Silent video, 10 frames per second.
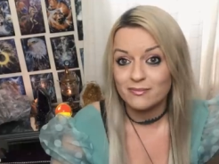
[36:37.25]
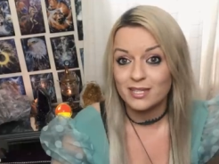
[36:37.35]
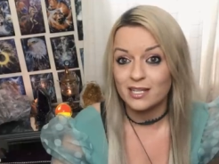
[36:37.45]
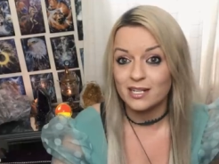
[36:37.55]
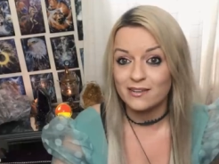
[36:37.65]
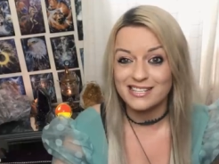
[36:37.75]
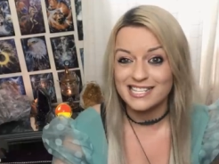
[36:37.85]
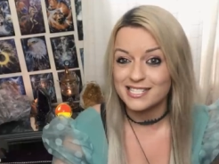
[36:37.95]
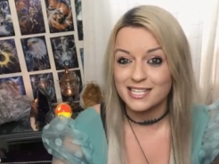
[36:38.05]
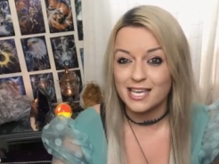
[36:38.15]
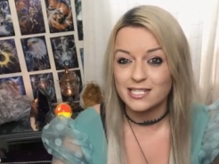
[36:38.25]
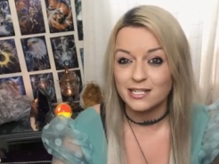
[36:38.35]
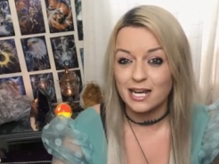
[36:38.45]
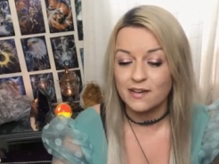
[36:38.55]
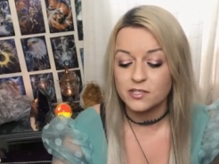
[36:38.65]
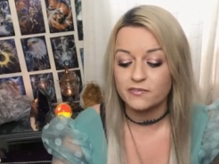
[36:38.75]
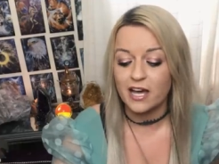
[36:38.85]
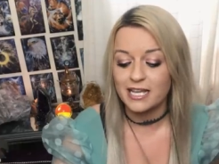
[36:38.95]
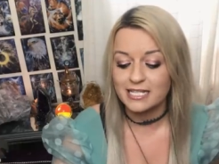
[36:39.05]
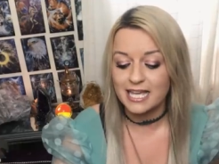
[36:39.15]
you know that's okay you don't have to
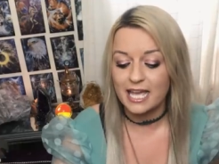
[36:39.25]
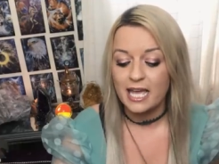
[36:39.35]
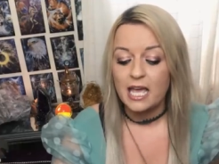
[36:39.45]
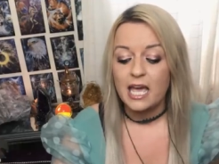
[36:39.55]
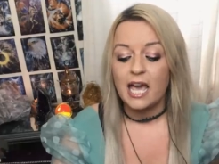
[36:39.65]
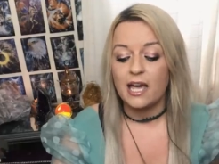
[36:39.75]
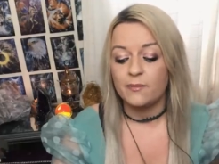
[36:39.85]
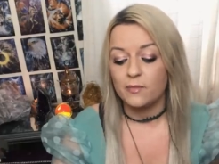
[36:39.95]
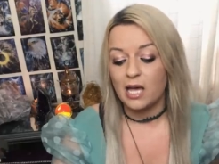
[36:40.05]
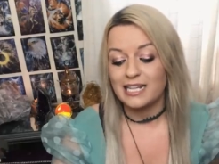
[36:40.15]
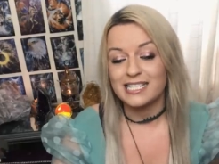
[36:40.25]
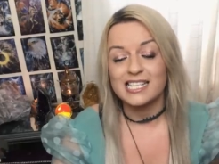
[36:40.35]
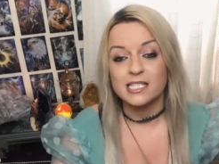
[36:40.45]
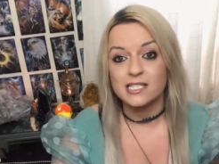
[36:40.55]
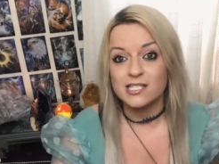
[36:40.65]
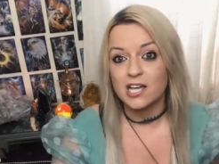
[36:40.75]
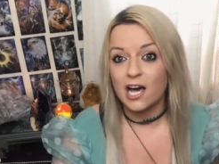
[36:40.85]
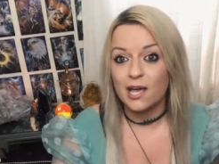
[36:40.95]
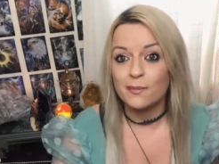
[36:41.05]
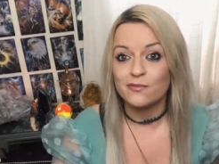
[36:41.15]
fight it um, and this is the
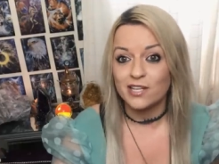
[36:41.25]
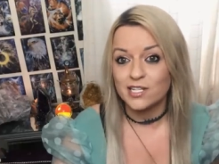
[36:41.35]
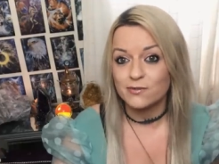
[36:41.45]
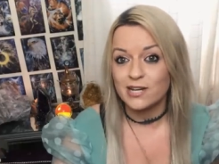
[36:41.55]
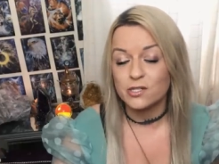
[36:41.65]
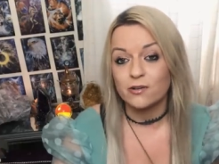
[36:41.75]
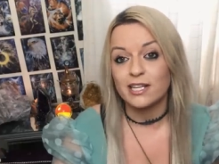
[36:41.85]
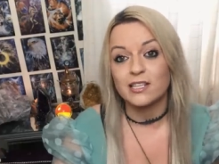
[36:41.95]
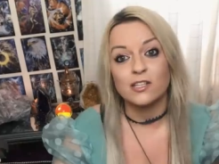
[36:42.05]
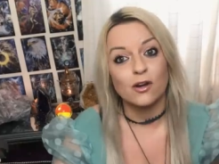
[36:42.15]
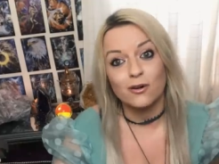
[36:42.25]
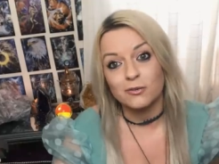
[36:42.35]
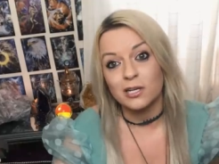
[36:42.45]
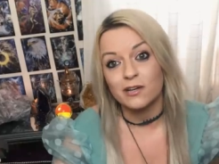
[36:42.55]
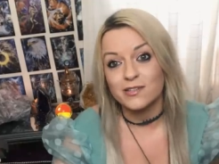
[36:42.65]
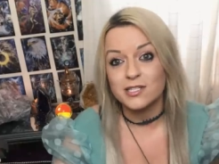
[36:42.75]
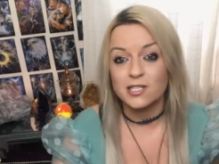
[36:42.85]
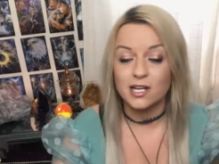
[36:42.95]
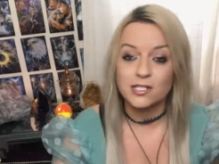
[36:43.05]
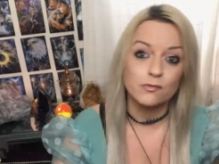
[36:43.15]
time in venus retrograde that your old lovers
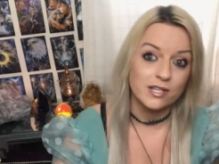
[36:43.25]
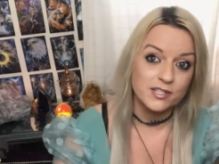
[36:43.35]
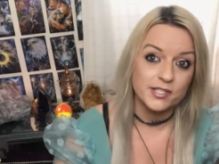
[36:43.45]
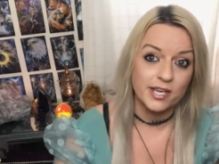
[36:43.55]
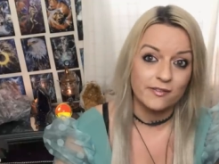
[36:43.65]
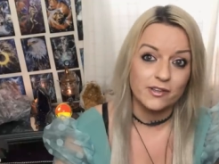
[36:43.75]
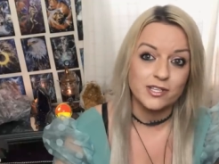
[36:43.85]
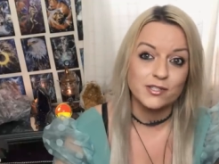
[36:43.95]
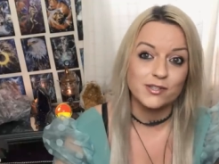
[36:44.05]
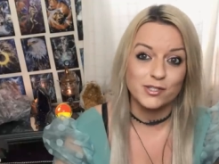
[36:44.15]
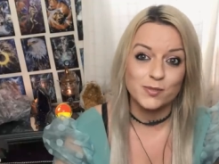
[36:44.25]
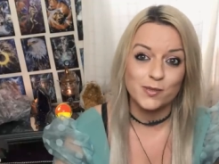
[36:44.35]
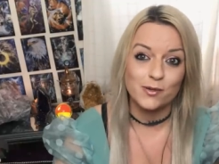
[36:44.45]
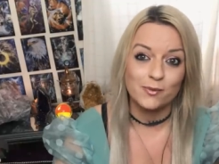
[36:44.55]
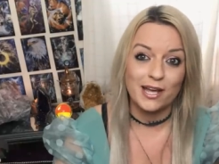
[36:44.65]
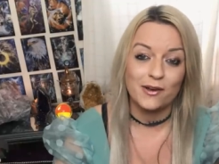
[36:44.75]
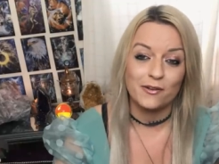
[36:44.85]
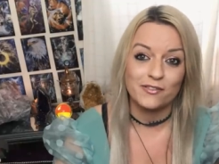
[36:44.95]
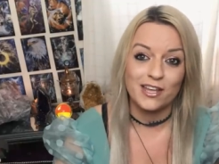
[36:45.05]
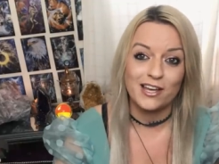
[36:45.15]
start to resurface so just be aware
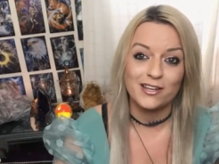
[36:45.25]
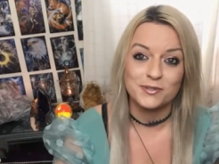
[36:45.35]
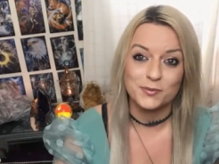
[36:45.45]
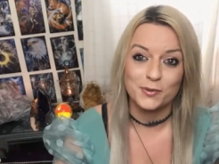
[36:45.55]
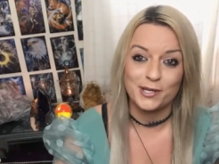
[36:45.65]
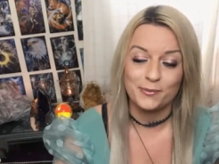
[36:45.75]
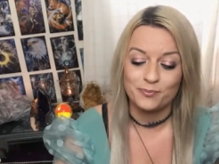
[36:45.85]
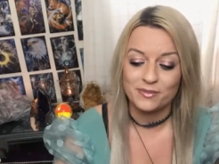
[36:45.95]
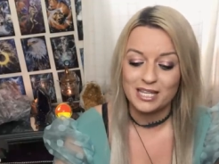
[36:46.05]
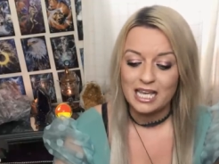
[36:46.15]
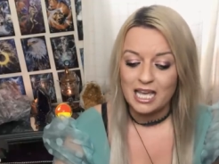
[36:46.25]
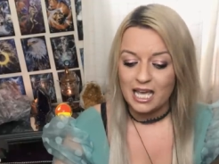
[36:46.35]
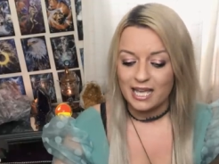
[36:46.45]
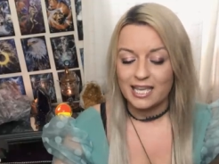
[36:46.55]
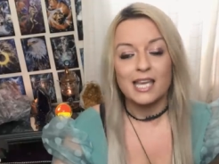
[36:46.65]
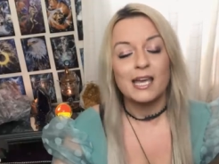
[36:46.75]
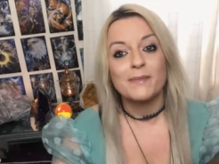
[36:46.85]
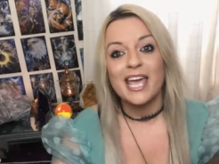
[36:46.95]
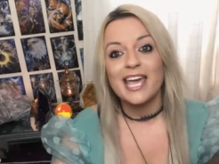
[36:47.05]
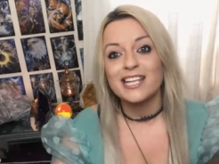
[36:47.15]
of that as well okay
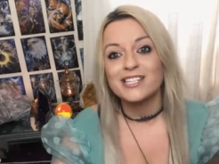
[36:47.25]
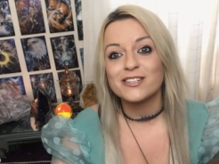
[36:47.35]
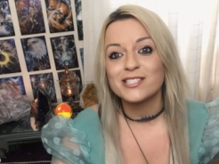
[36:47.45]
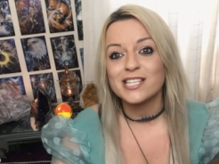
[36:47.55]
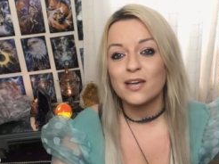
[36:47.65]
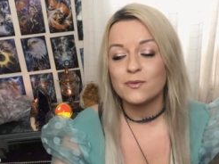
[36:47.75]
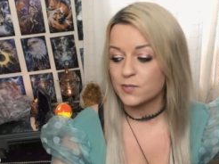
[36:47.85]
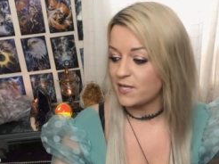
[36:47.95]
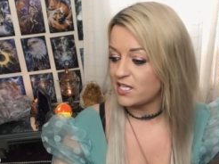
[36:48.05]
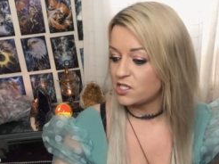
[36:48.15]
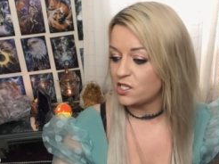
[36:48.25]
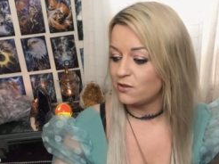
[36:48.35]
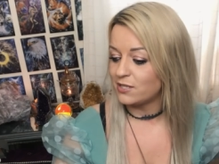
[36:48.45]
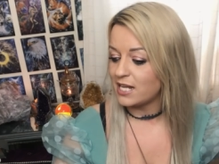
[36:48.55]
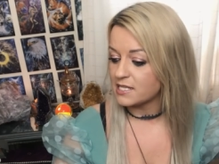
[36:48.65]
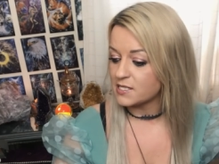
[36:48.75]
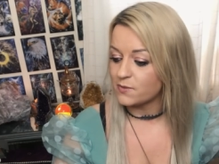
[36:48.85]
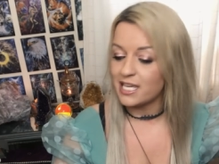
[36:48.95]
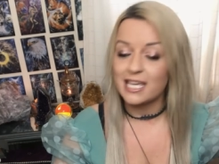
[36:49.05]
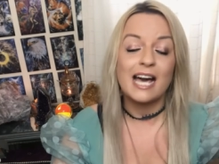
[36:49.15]
my angels i will speak to you next
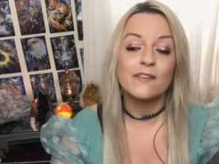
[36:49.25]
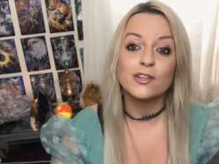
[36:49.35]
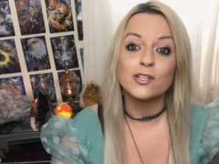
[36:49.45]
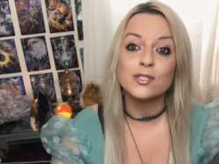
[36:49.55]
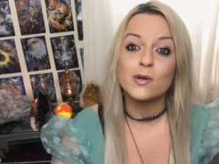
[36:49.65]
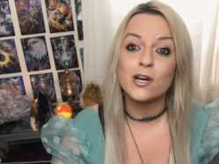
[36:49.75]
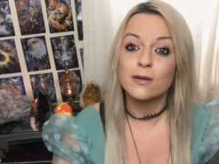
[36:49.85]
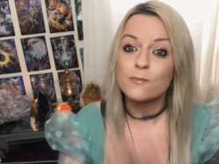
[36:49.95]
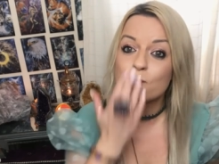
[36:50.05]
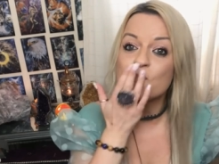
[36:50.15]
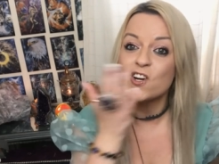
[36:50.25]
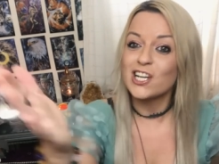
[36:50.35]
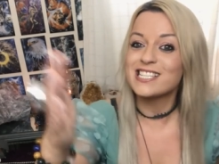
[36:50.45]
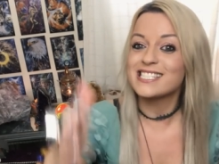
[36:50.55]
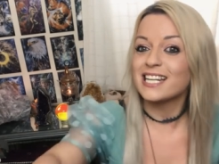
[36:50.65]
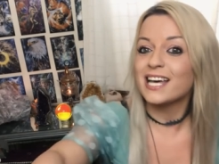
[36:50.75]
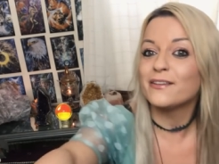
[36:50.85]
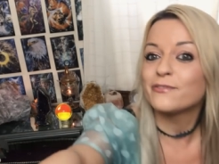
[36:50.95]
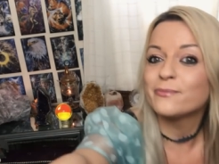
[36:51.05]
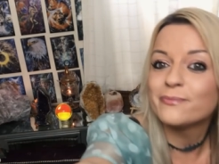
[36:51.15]
week have a good one lots of
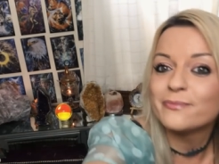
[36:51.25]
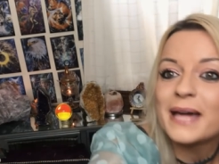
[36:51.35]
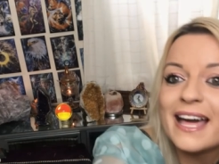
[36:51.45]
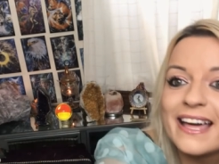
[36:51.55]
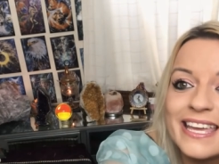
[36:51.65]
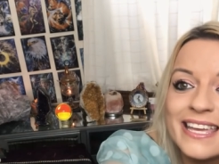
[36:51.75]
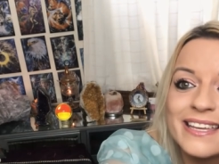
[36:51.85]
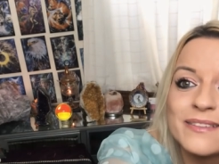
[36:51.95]
love bye